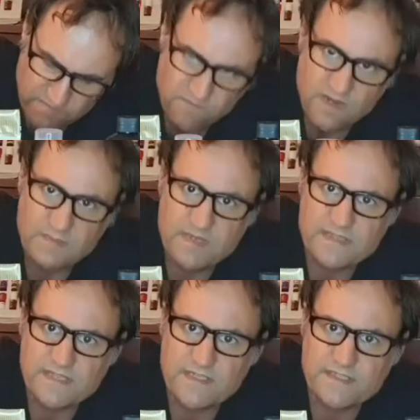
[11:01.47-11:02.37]
of the
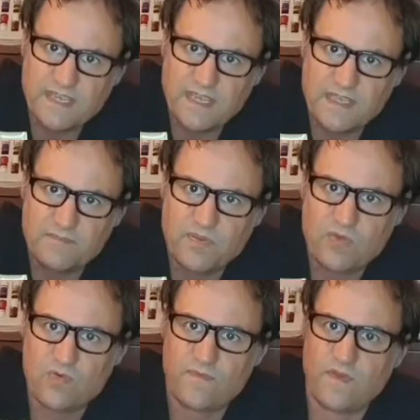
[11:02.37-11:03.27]
freebies. That's a hand
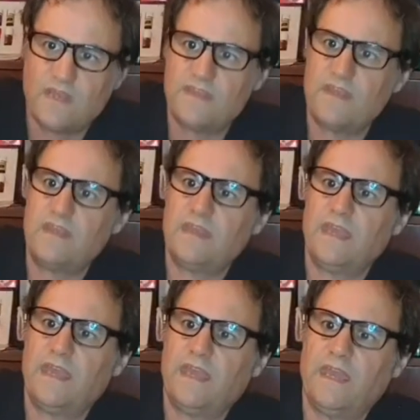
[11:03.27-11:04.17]
purifier
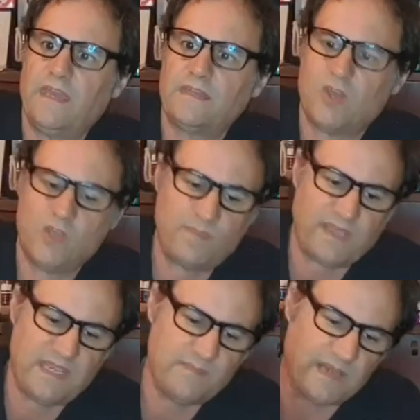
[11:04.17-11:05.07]
there. And
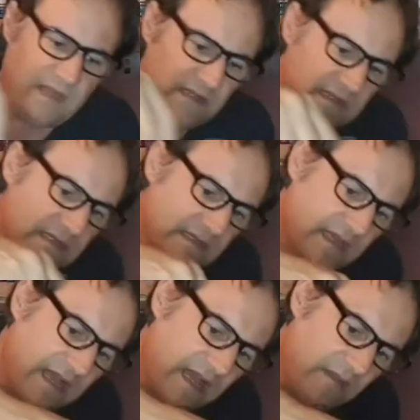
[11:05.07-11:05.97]
Copaiba
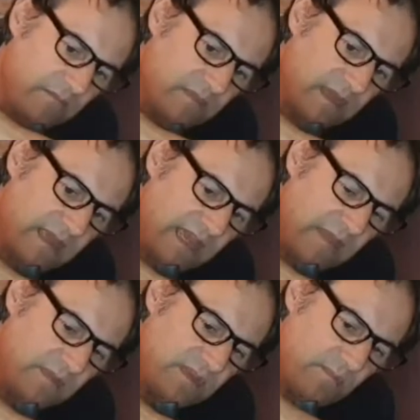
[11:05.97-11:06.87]
came